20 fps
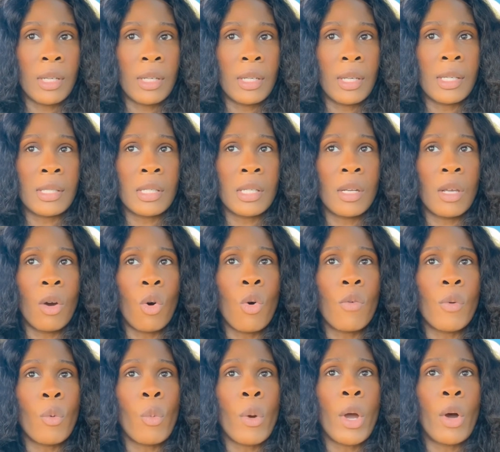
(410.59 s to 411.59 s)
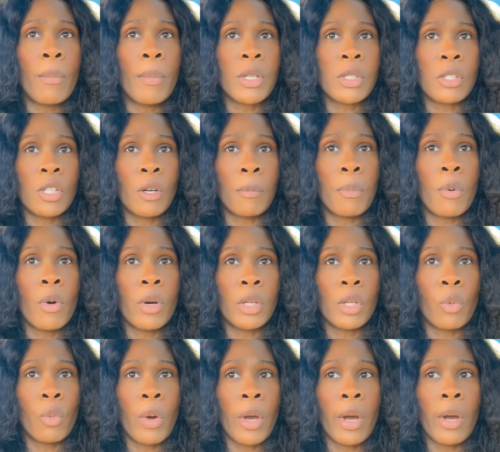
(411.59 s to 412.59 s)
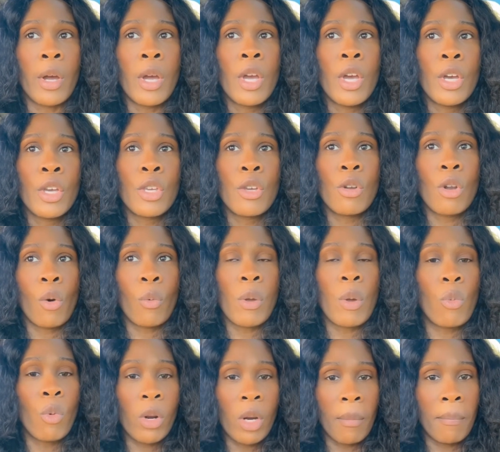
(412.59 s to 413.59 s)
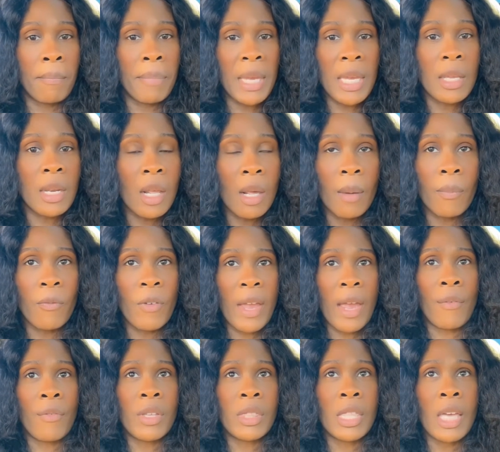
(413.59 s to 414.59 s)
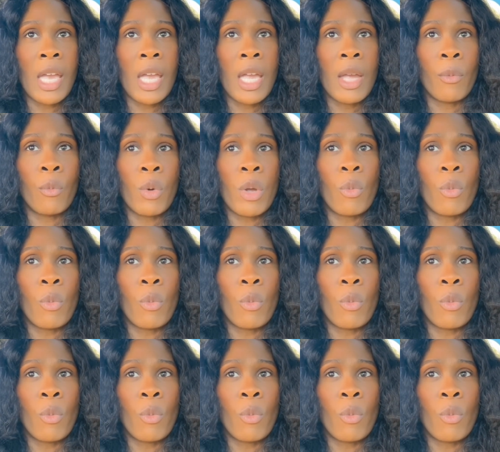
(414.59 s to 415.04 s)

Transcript: It doesn't overwhelm us to the point to where, we want to beat him for everything.